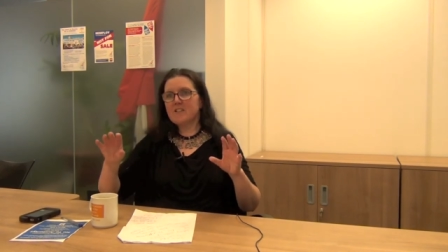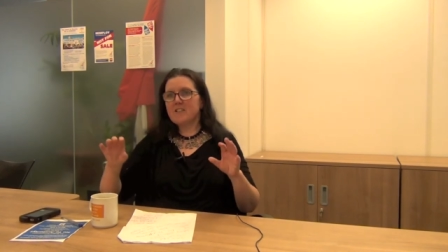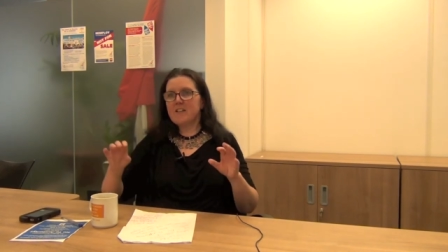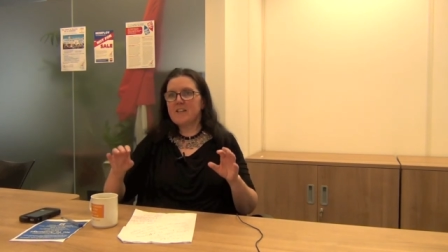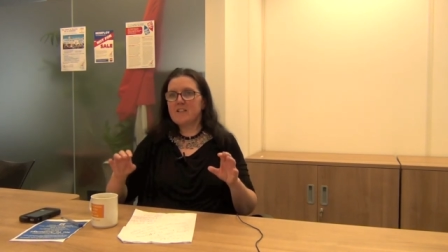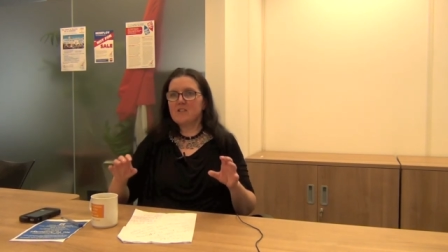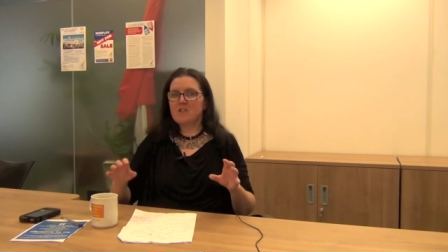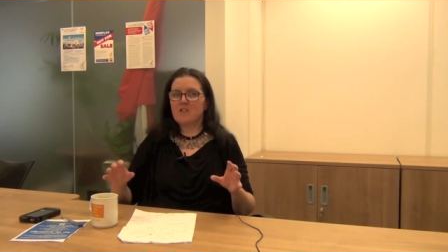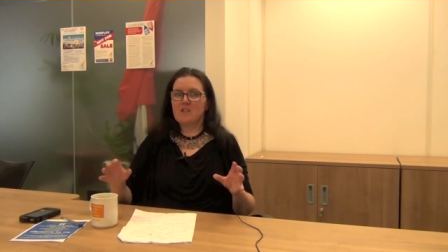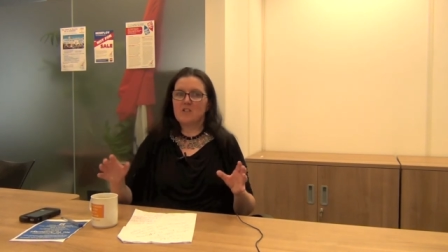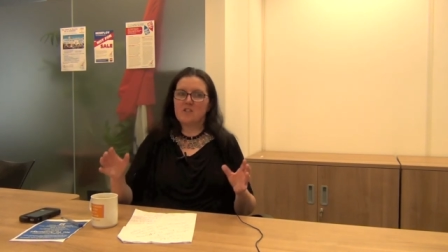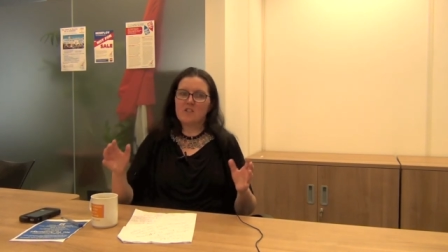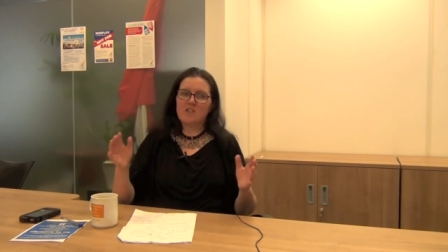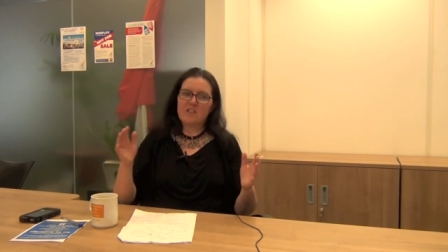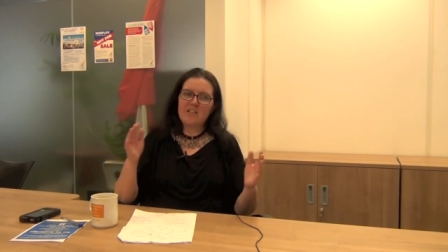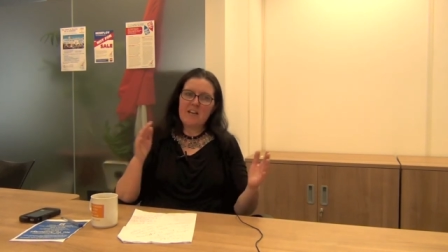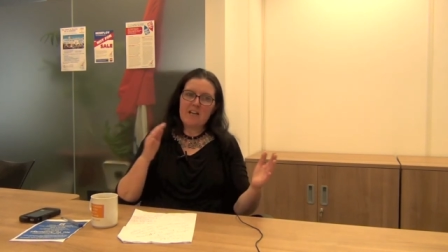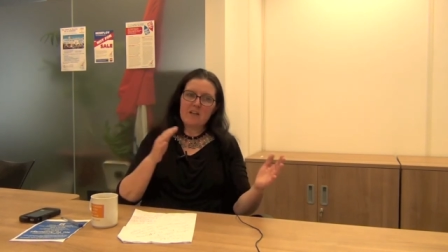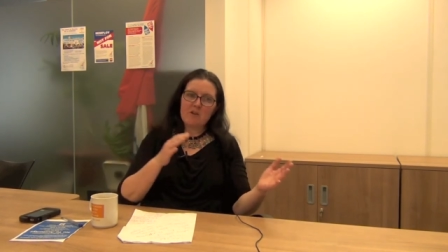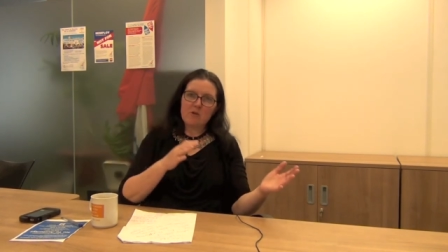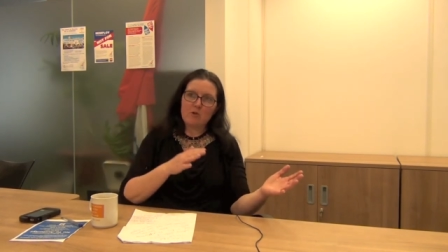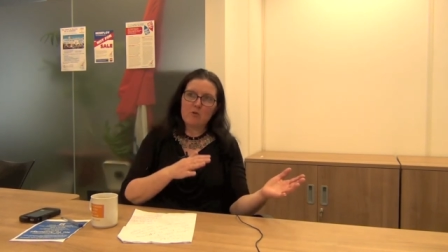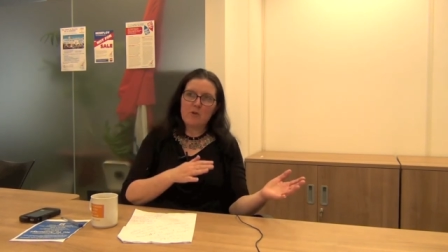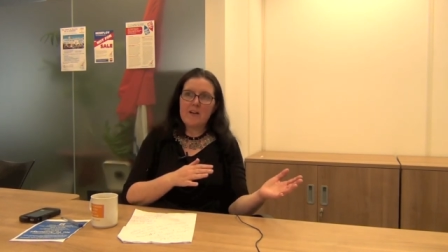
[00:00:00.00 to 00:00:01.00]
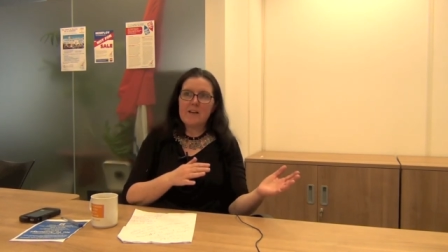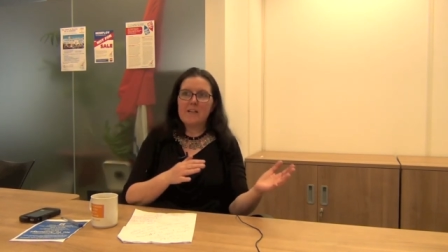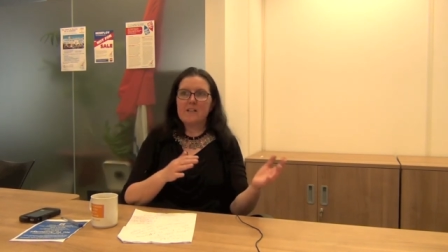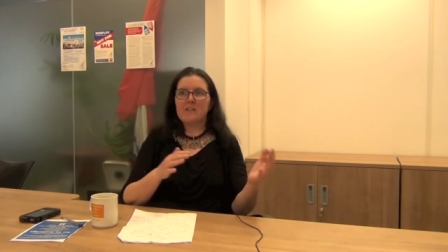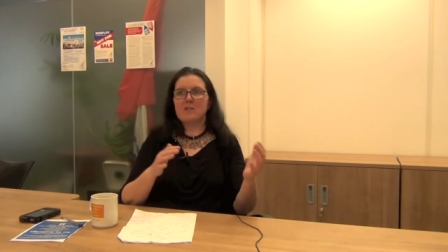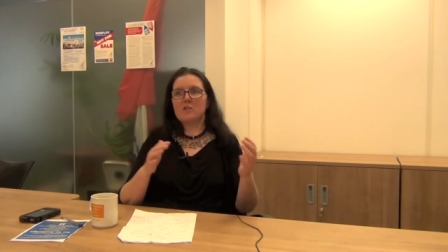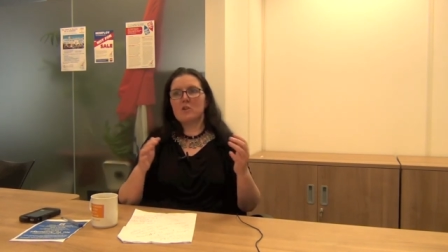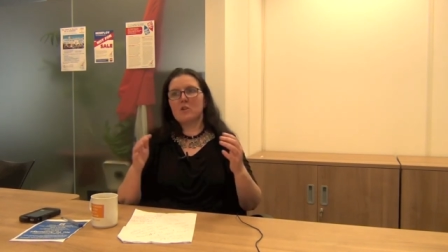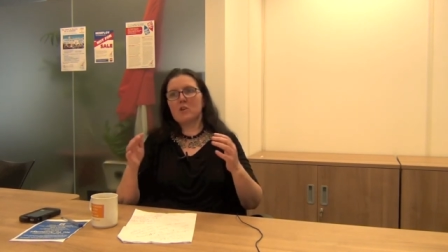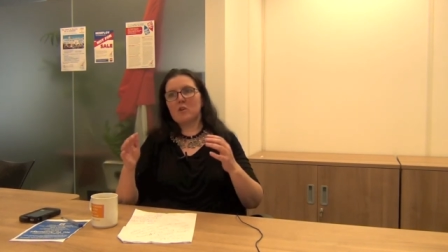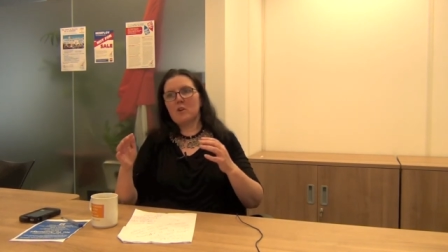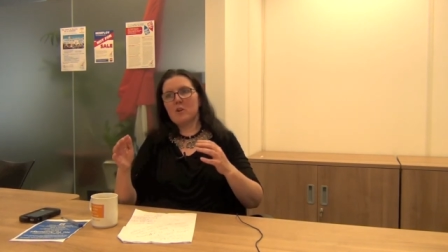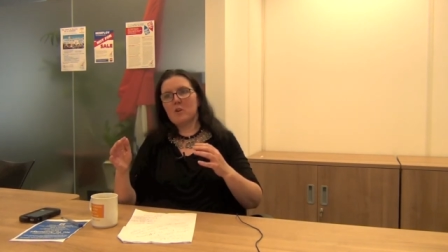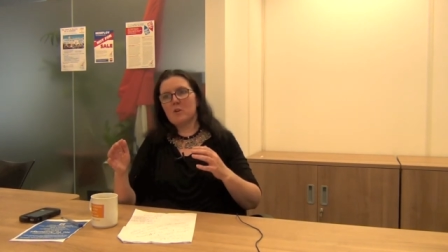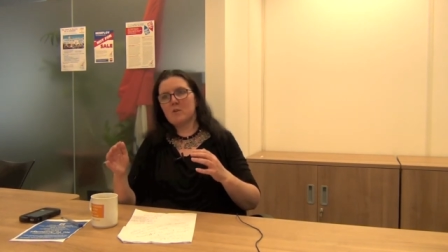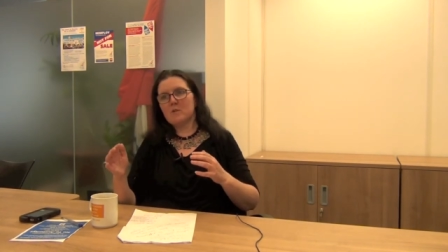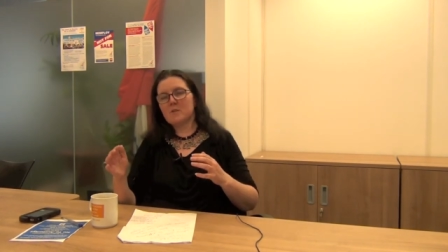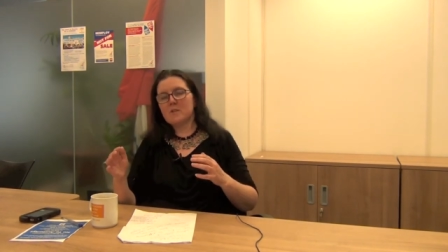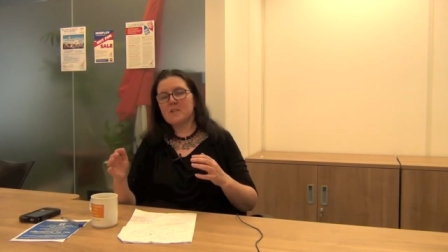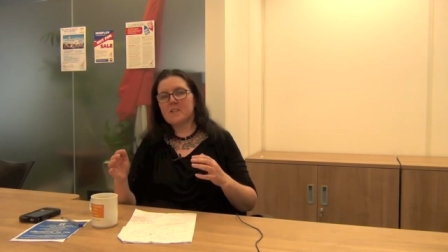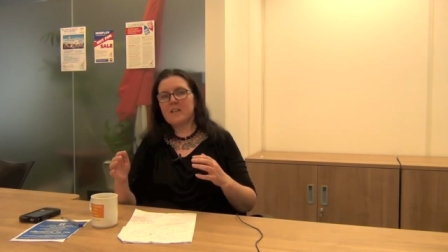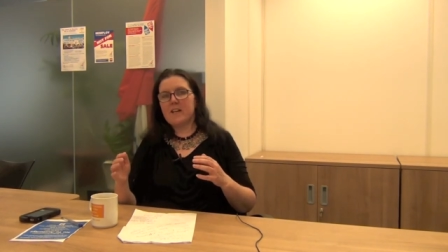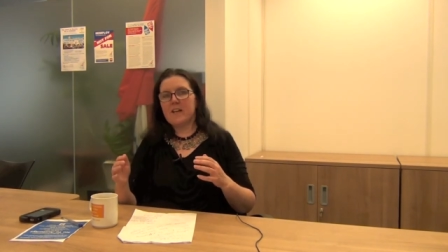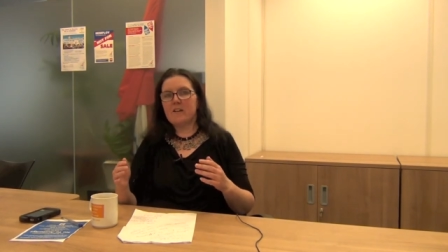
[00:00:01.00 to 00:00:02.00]
centres downgraded or
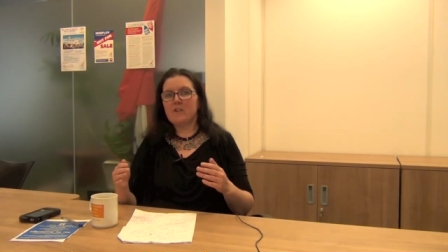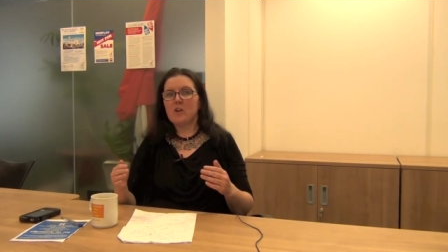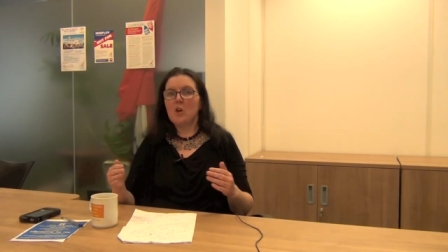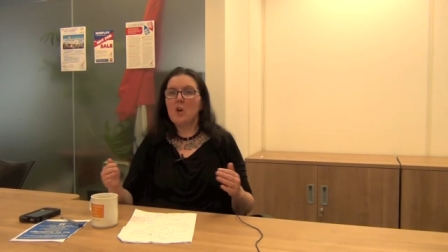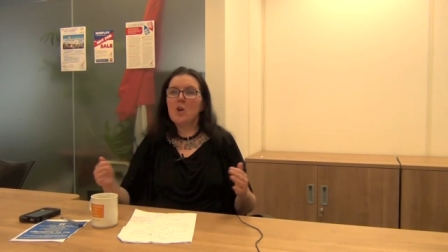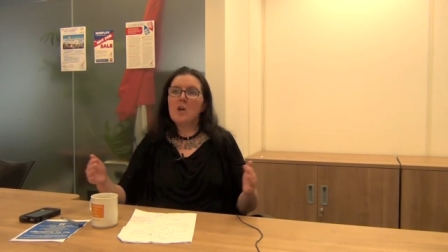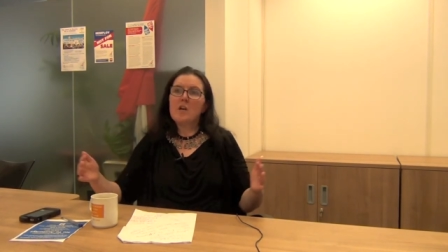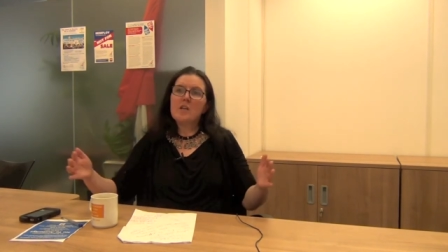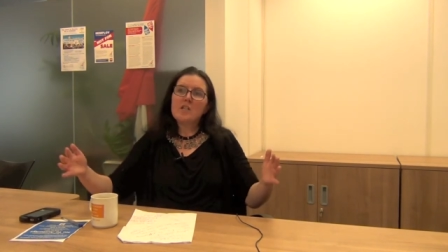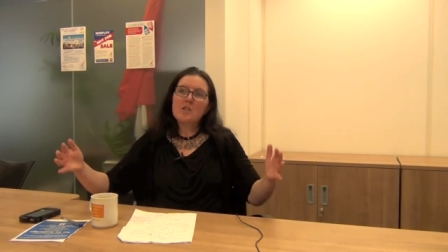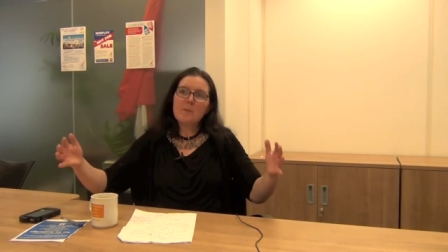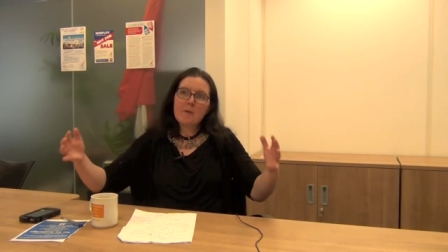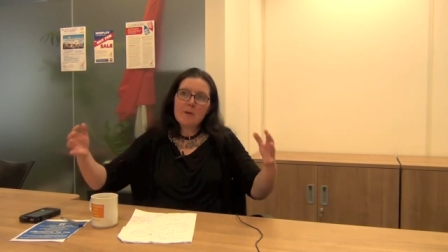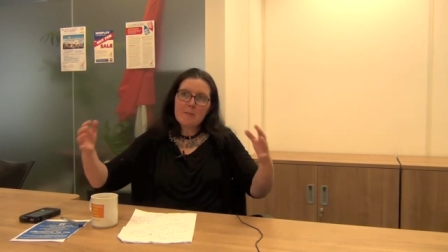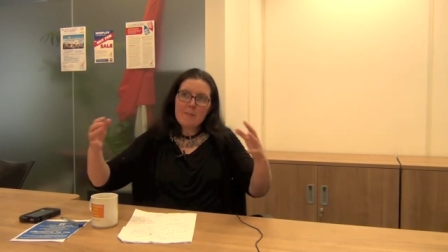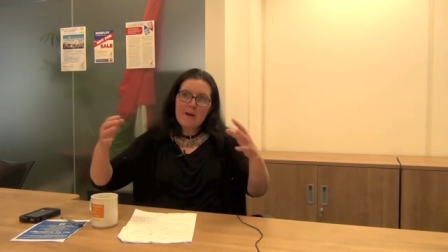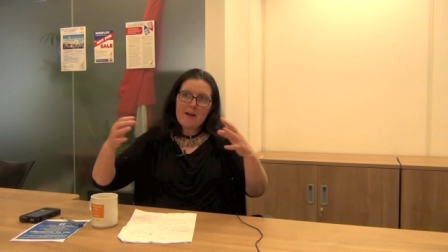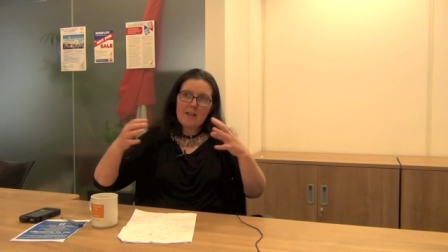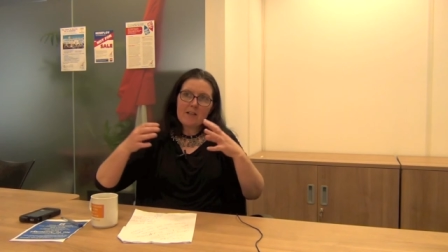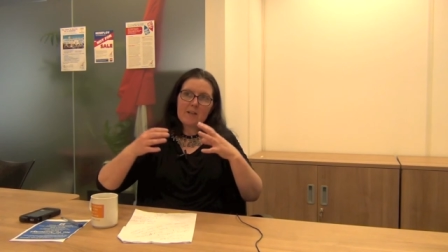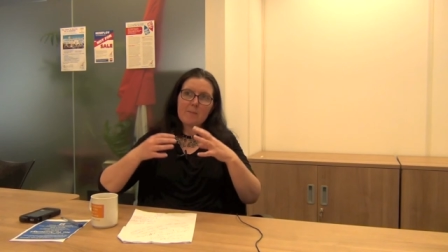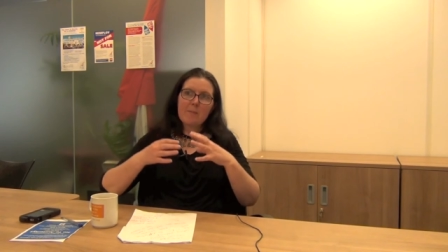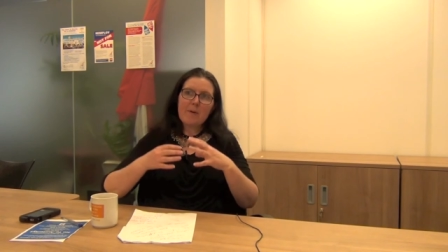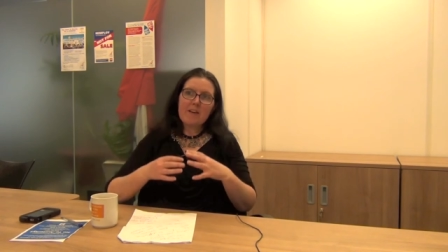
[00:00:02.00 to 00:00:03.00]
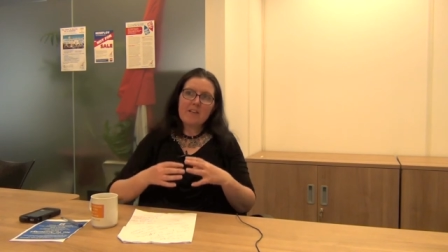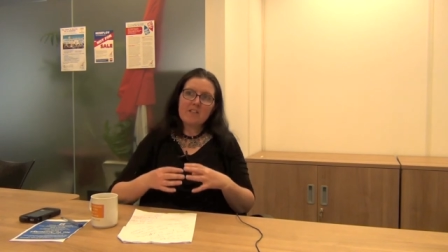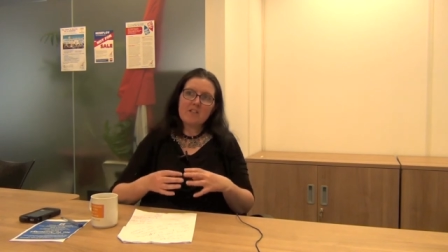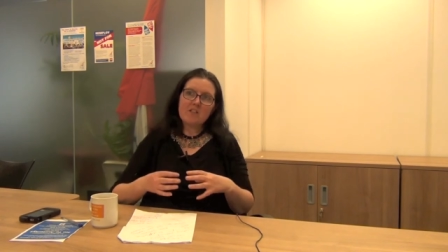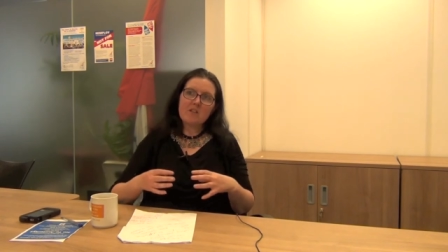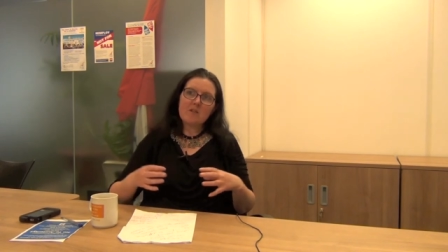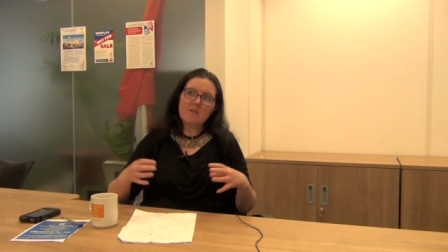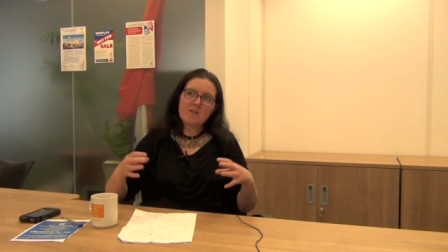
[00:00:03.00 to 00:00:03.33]
closed down to be amalgamated,